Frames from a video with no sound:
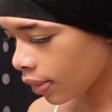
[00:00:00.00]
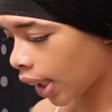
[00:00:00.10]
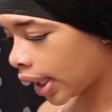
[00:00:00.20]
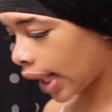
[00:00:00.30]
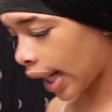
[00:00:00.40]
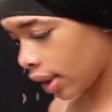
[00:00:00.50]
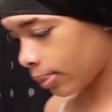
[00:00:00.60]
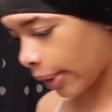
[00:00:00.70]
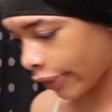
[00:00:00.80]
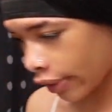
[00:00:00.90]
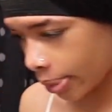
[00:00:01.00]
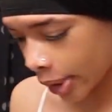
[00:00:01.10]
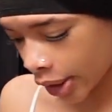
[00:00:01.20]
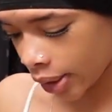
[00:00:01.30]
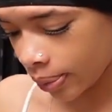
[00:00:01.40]
Now my favorite
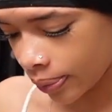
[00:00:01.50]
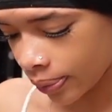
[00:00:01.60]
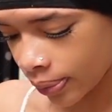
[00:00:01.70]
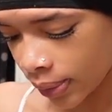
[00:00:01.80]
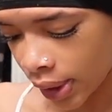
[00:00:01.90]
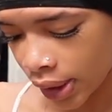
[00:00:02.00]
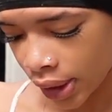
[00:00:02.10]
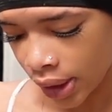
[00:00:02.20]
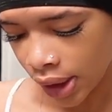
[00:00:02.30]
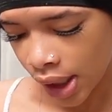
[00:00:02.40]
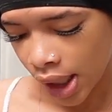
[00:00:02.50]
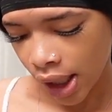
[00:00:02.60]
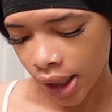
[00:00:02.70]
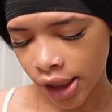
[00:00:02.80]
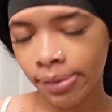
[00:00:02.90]
part
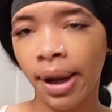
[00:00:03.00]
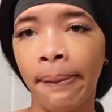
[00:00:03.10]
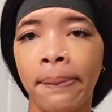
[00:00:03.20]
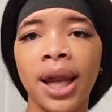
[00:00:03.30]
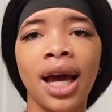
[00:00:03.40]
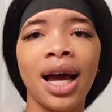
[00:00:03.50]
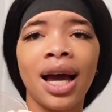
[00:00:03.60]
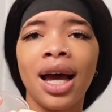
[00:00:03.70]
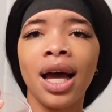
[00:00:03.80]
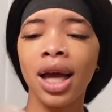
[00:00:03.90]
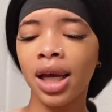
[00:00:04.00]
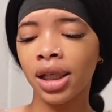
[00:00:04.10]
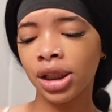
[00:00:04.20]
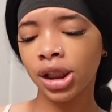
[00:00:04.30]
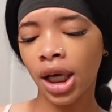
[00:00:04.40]
is my
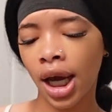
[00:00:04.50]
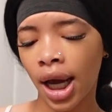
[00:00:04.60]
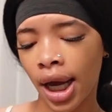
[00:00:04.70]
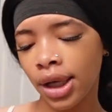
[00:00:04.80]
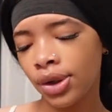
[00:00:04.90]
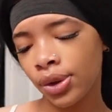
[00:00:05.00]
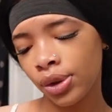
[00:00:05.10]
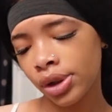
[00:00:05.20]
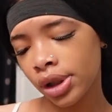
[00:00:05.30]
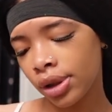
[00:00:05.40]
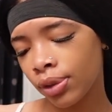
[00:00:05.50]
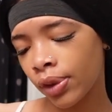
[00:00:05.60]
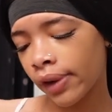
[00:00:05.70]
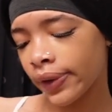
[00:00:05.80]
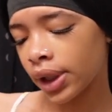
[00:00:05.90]
blush. I use the
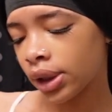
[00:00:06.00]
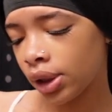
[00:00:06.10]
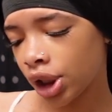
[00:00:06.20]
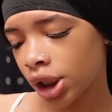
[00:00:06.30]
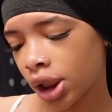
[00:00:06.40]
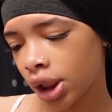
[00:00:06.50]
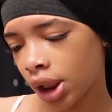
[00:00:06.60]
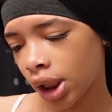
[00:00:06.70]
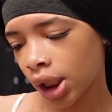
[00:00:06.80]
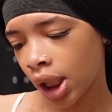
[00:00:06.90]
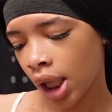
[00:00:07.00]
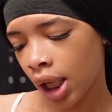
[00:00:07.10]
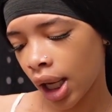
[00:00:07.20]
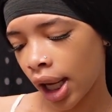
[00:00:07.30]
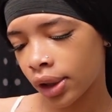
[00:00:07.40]
Revolution.
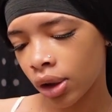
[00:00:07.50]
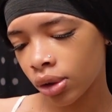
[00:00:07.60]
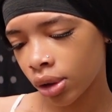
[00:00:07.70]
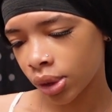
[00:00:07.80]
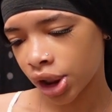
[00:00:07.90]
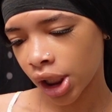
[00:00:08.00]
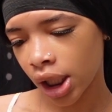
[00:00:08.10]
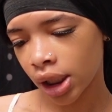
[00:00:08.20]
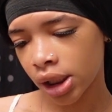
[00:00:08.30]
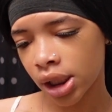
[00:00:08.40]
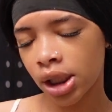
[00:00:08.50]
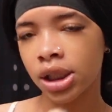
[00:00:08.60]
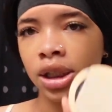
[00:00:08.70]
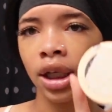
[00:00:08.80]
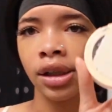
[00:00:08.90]
I don't know what shade this is
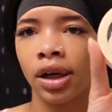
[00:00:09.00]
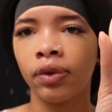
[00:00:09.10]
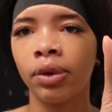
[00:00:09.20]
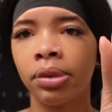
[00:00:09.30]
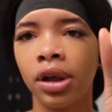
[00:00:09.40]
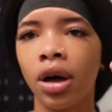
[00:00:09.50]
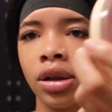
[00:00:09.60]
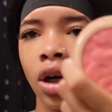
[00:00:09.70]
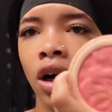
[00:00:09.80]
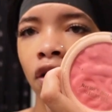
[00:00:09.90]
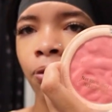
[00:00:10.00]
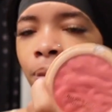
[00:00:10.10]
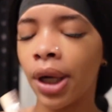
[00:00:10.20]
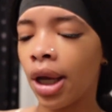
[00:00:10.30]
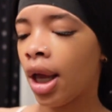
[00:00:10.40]
because I like ripped it all off,
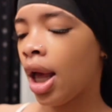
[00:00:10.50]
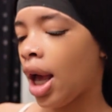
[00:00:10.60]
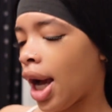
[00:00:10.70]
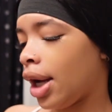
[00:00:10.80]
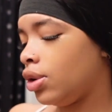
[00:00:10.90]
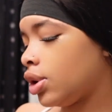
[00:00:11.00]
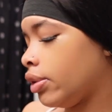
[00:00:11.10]
but I use the